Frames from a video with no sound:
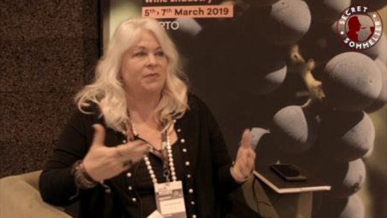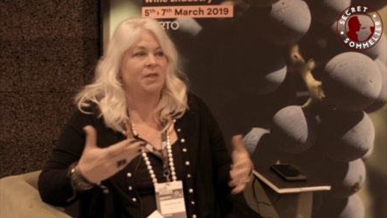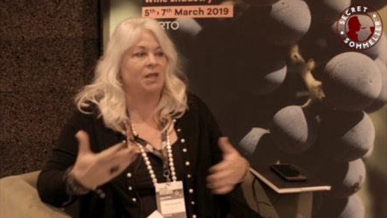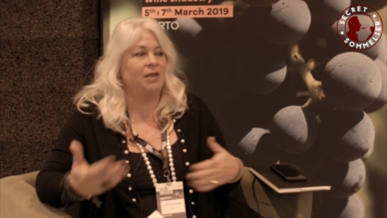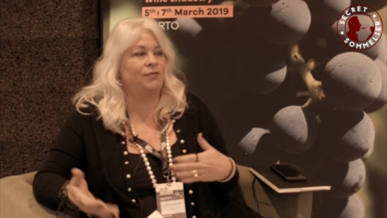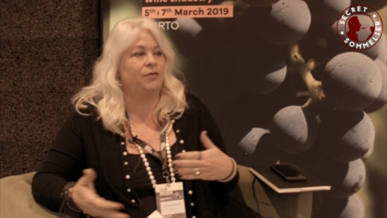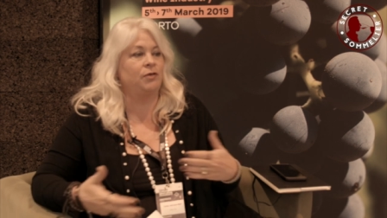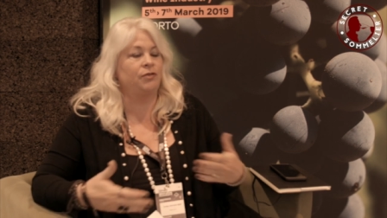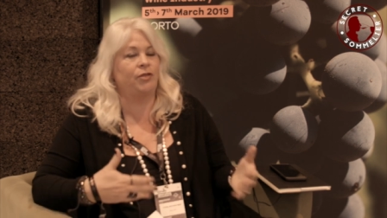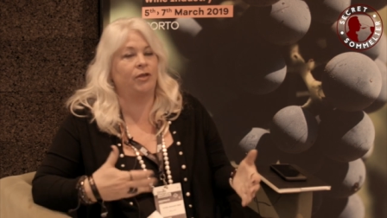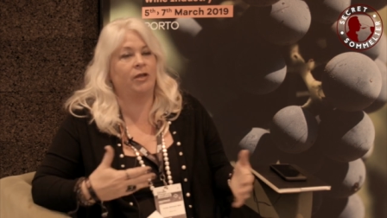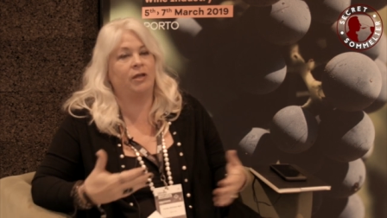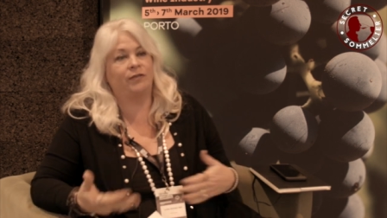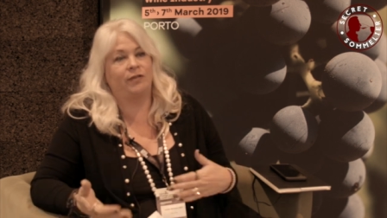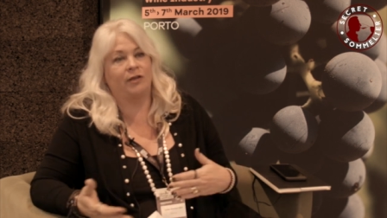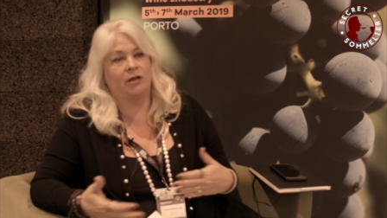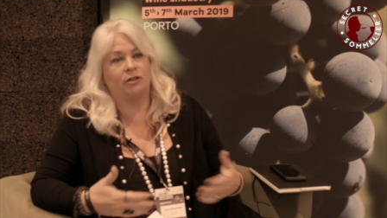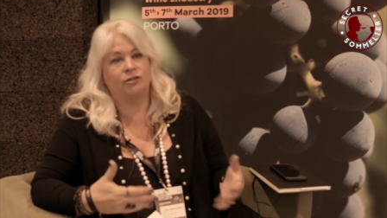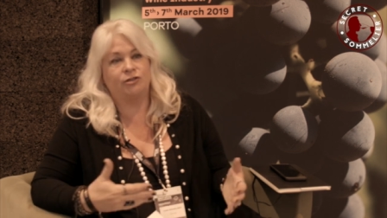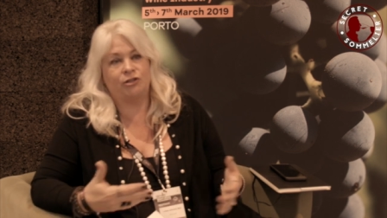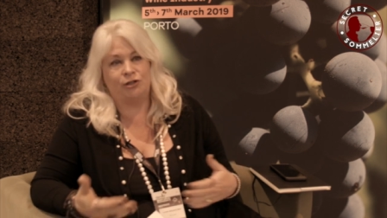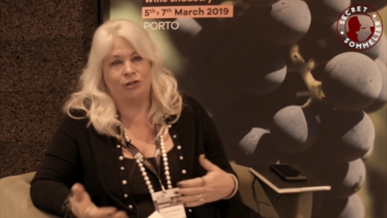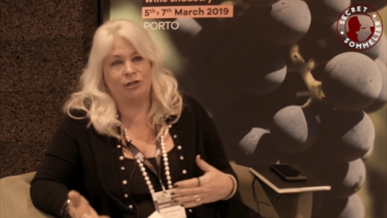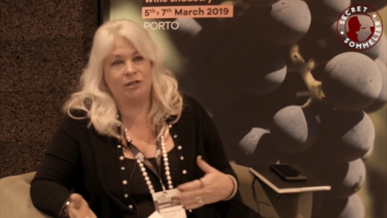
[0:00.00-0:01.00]
if you think of the
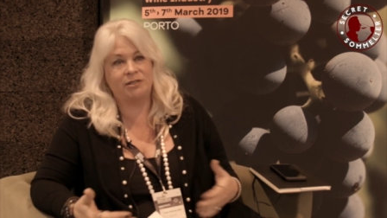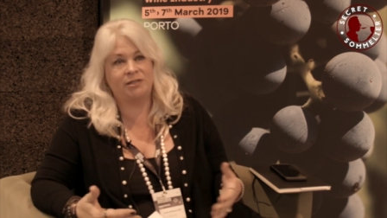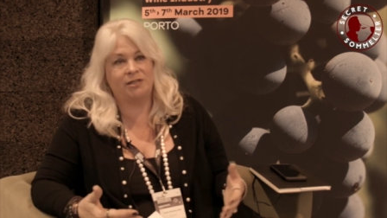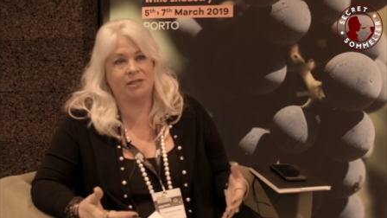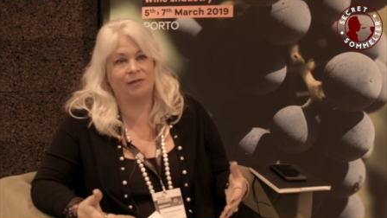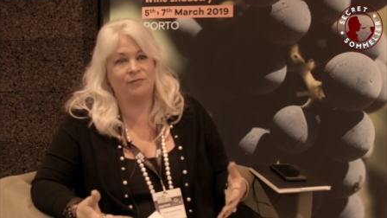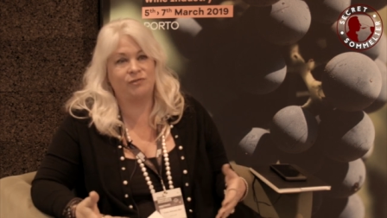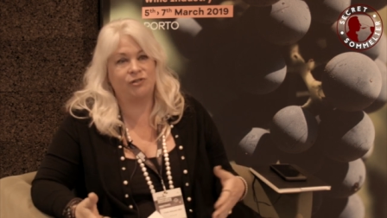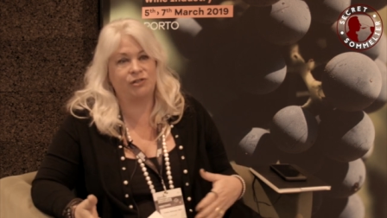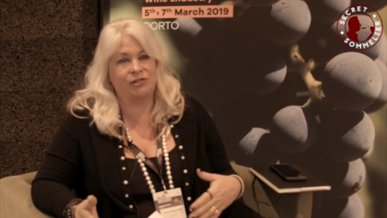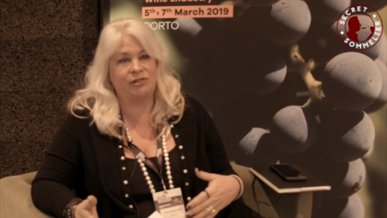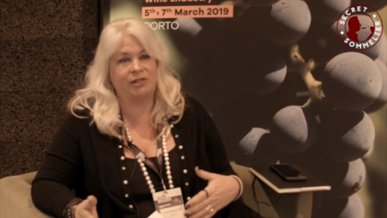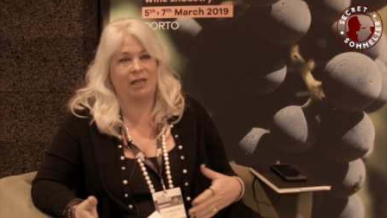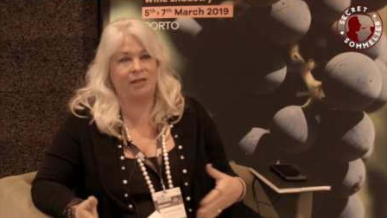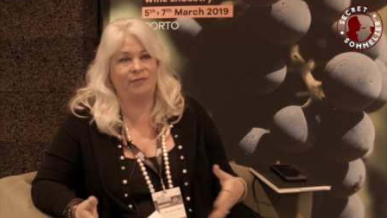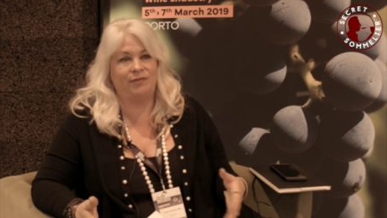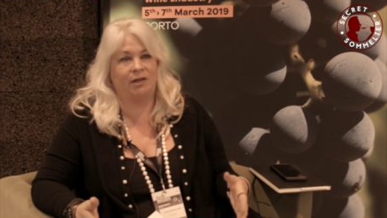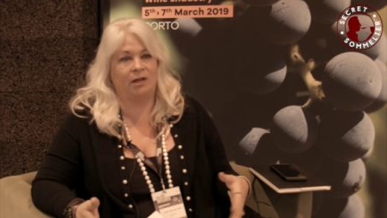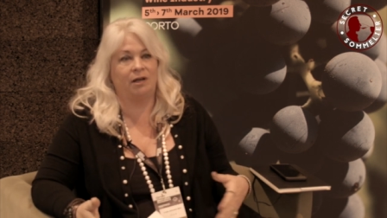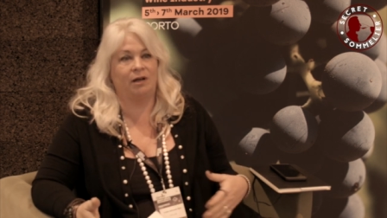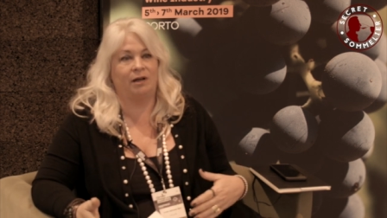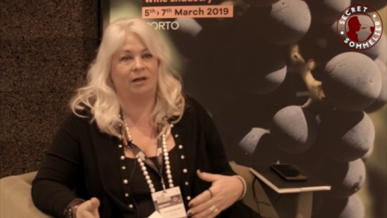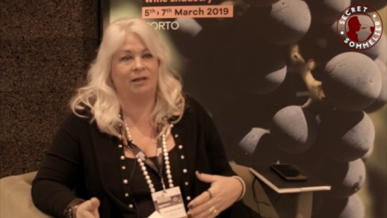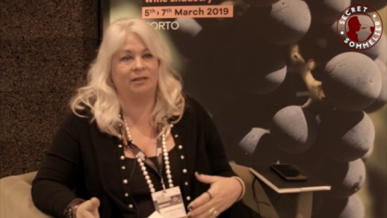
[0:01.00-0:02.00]
alternatives, you're
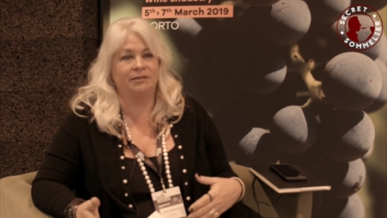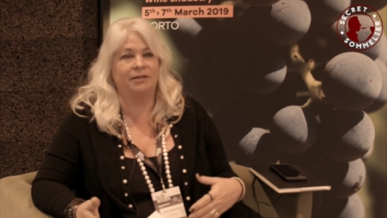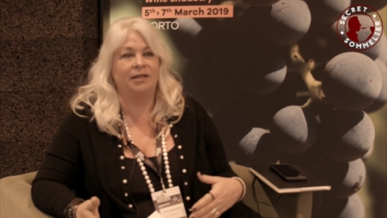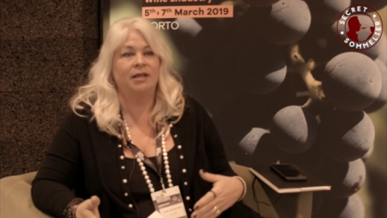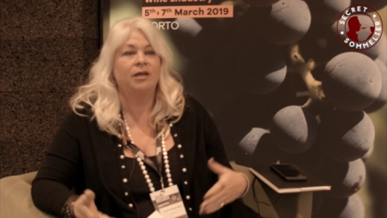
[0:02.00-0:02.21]
saving on,